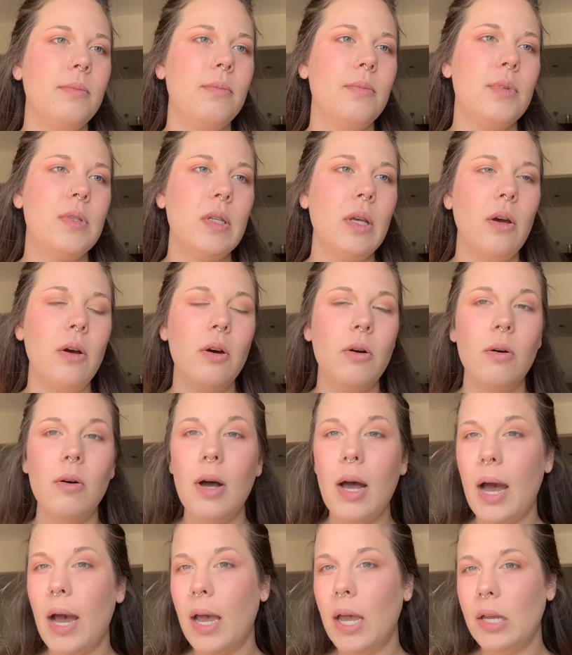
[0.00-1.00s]
So
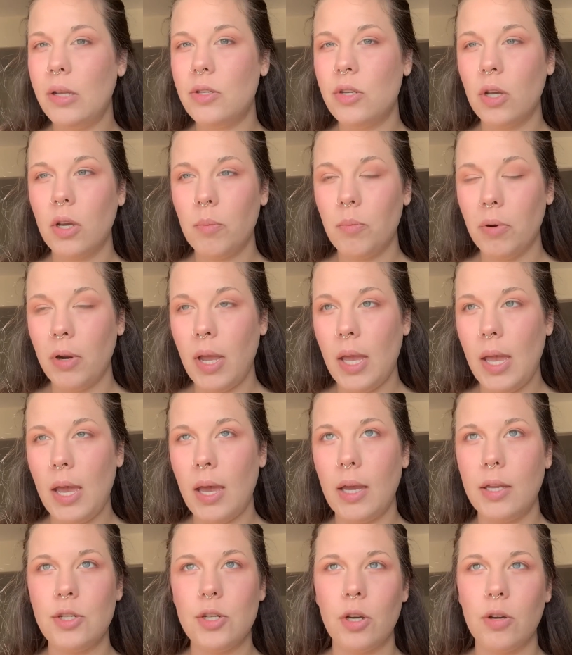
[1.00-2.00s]
I took a break.
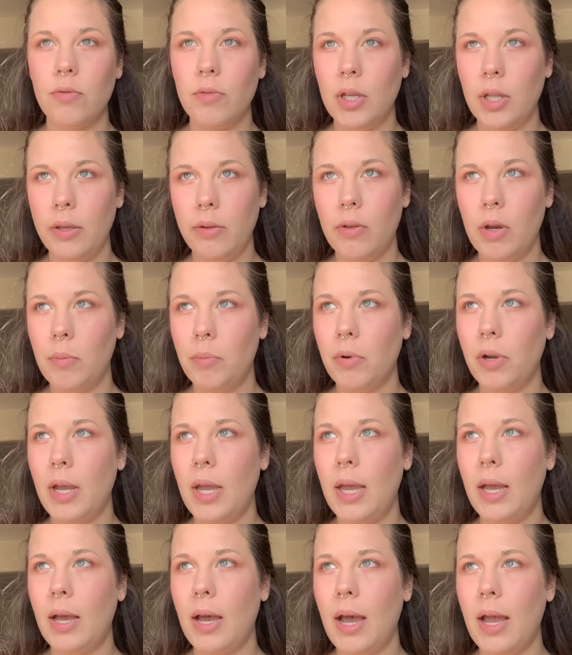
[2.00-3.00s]
I took a really long
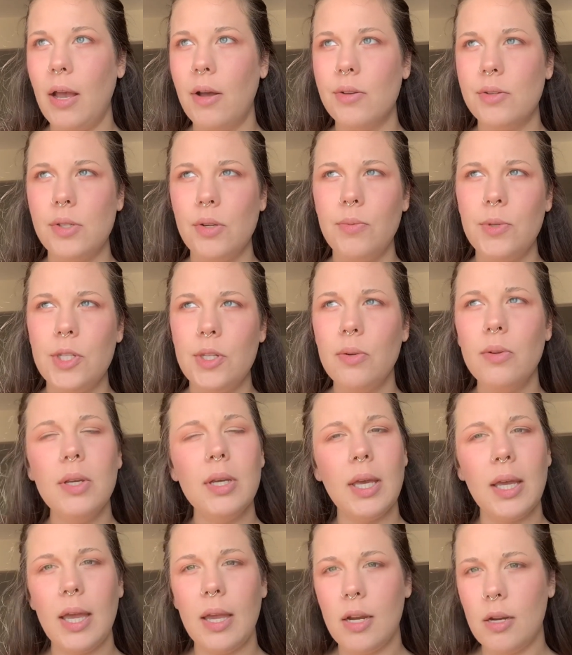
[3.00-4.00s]
break. I also was
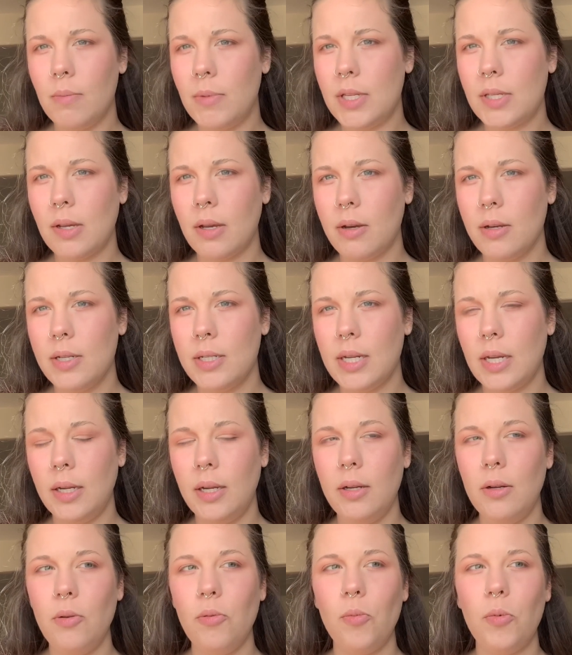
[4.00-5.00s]
doing cannabis
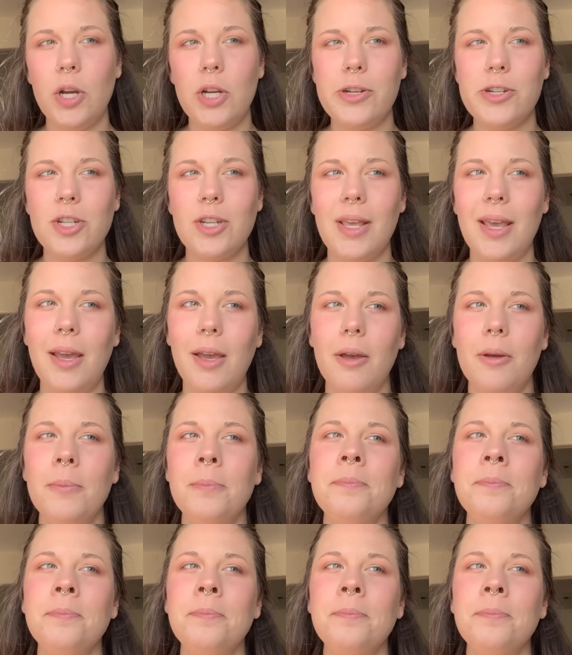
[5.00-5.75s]
content, which like,